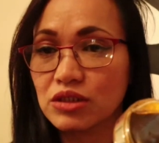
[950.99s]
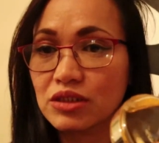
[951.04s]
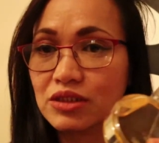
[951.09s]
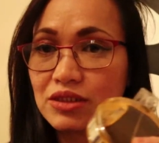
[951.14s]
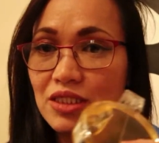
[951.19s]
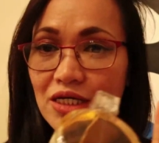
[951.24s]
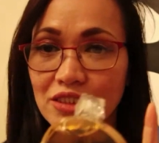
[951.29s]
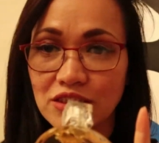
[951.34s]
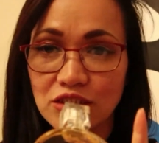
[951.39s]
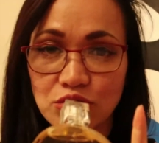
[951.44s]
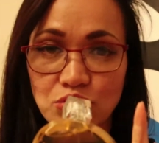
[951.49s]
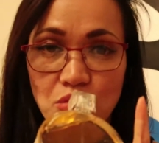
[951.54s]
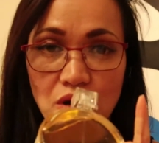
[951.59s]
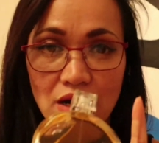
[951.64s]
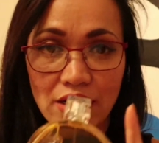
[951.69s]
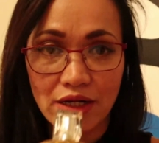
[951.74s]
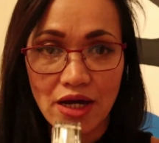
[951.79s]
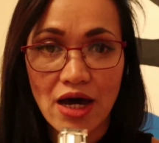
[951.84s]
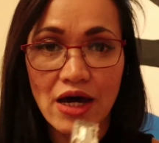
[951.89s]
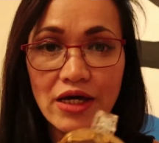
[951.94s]
That's
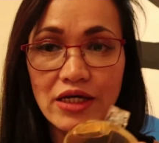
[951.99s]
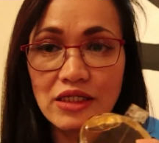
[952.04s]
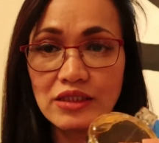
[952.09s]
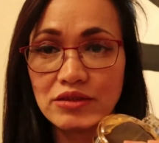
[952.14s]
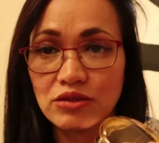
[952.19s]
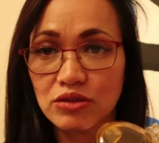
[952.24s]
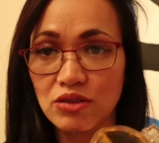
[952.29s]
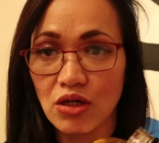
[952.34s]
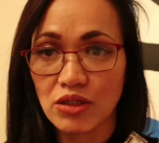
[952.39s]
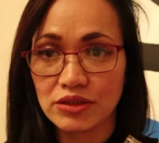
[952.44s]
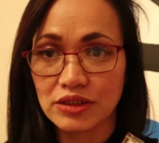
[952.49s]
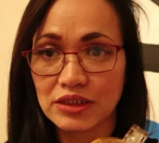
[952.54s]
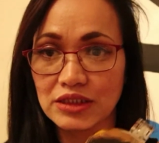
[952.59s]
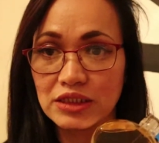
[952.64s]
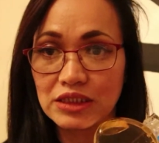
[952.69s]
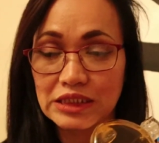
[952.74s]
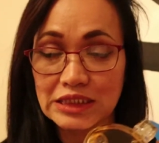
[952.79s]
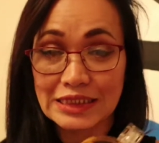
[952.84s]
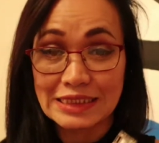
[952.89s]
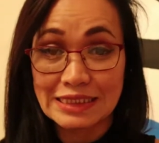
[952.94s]
what I
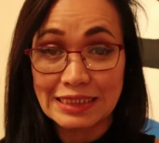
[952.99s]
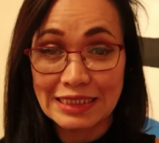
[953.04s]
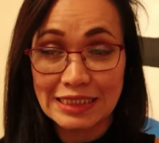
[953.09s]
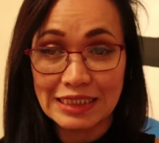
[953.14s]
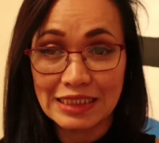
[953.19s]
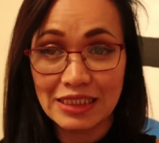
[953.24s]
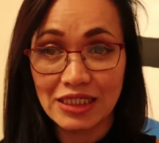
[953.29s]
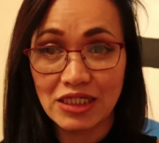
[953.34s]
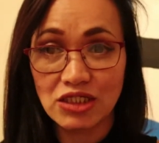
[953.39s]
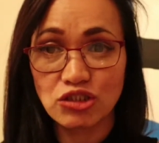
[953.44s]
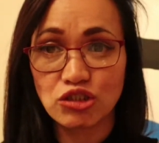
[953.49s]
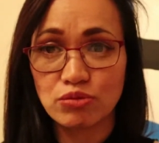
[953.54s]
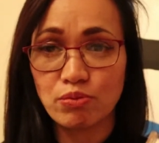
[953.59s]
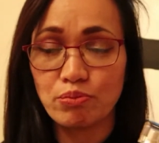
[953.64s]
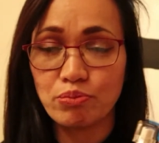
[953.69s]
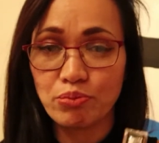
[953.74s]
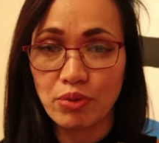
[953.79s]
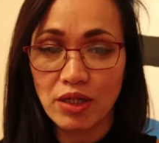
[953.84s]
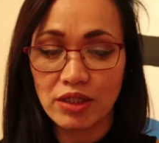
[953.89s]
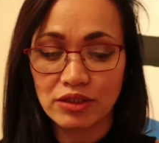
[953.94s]
noticed in each
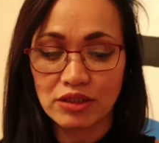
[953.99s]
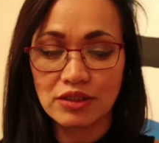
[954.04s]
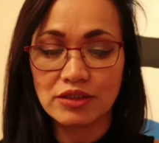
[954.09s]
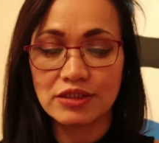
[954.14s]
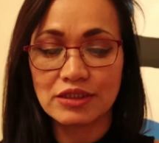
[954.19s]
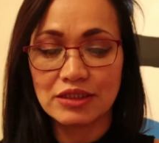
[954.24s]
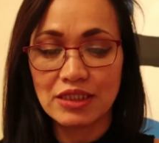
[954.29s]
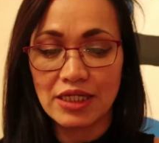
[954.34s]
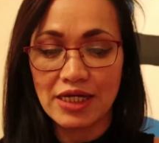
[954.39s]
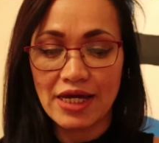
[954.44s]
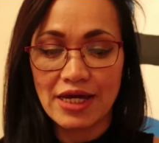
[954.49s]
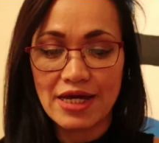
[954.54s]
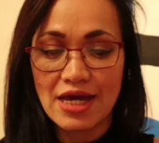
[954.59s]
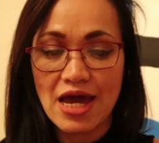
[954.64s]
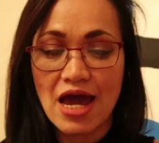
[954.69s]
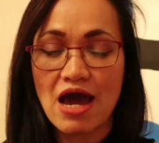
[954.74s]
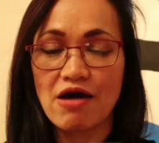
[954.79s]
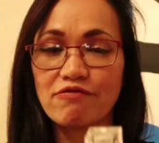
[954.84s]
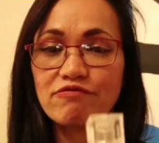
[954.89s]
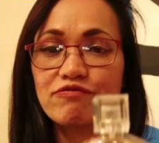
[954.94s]
bottles that I
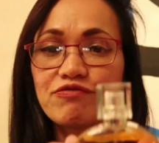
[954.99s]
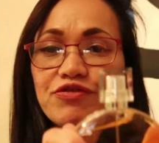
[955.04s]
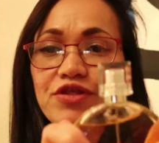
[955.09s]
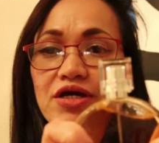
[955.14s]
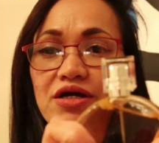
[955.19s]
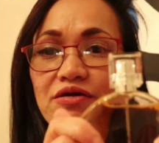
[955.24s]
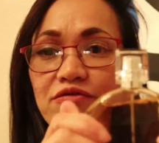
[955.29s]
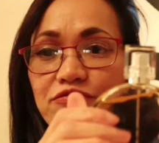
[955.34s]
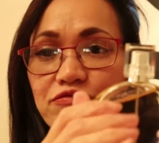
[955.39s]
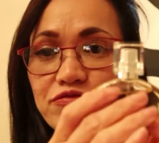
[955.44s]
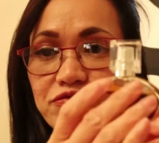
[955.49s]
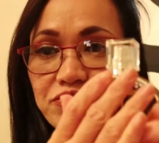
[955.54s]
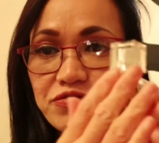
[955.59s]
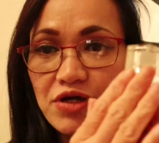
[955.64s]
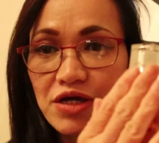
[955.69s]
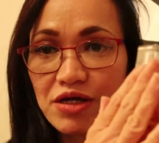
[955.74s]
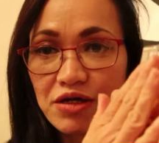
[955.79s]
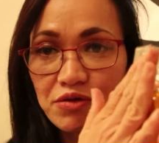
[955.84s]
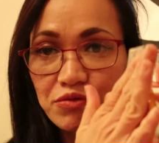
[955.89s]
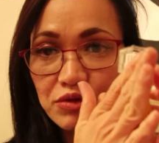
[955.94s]
have. They're
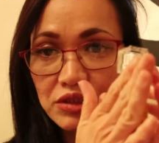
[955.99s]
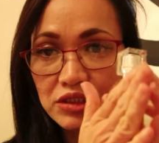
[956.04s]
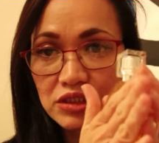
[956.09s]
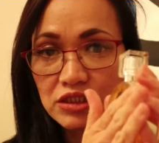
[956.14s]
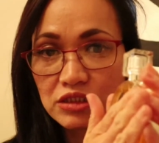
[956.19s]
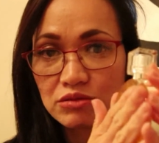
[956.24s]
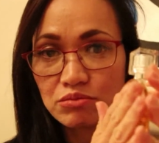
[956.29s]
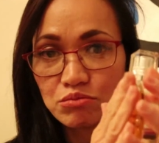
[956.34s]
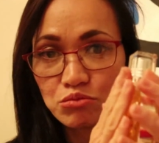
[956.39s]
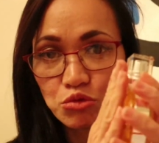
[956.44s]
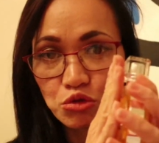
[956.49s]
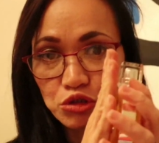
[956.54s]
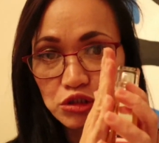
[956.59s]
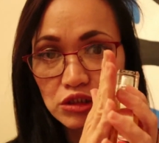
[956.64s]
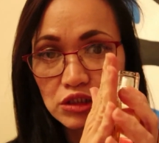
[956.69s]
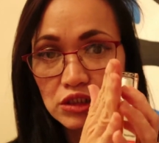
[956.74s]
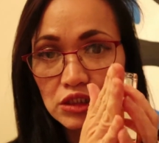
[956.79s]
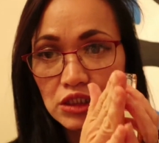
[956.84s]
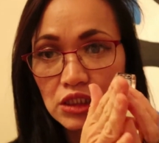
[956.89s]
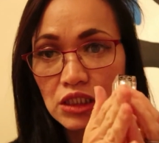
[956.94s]
very
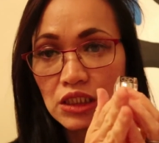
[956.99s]
smooth.